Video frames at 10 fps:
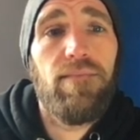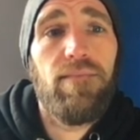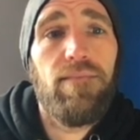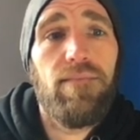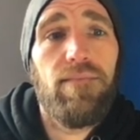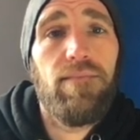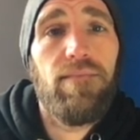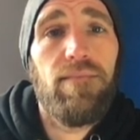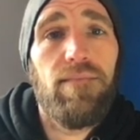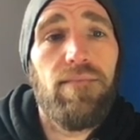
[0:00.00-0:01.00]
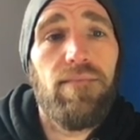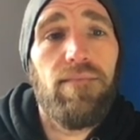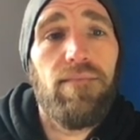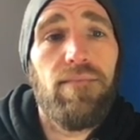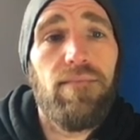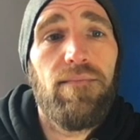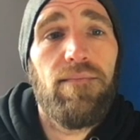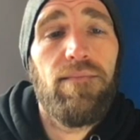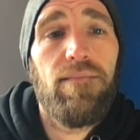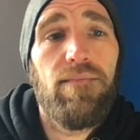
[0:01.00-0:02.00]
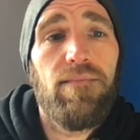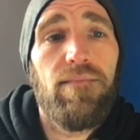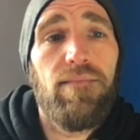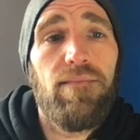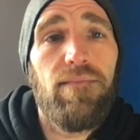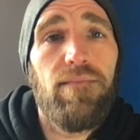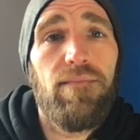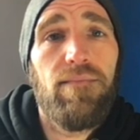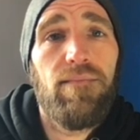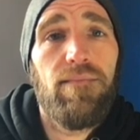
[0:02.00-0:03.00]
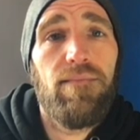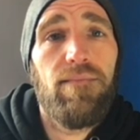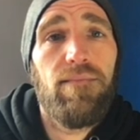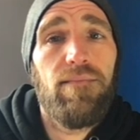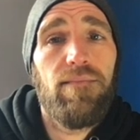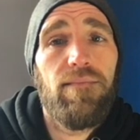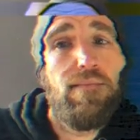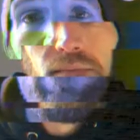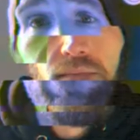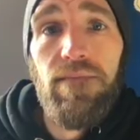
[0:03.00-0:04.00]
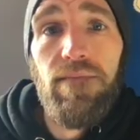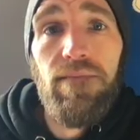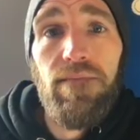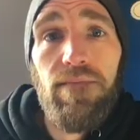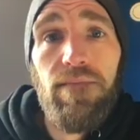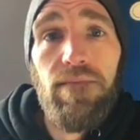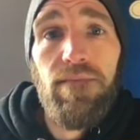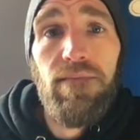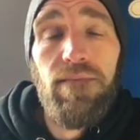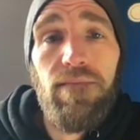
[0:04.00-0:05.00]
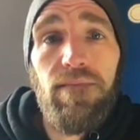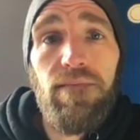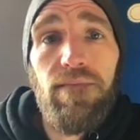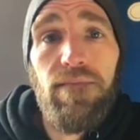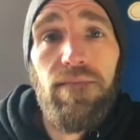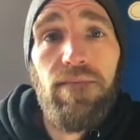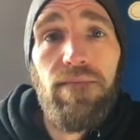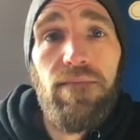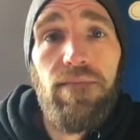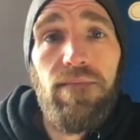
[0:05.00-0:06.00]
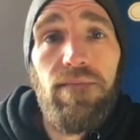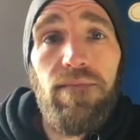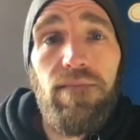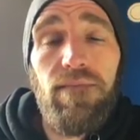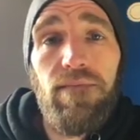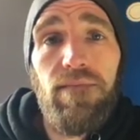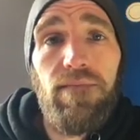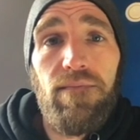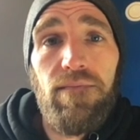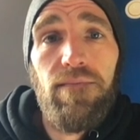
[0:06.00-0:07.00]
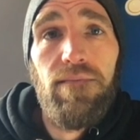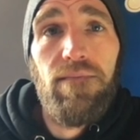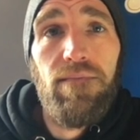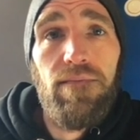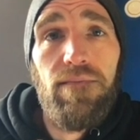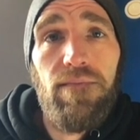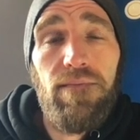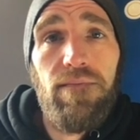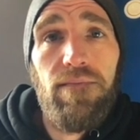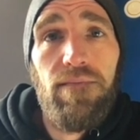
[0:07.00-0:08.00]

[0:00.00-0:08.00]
[no speech]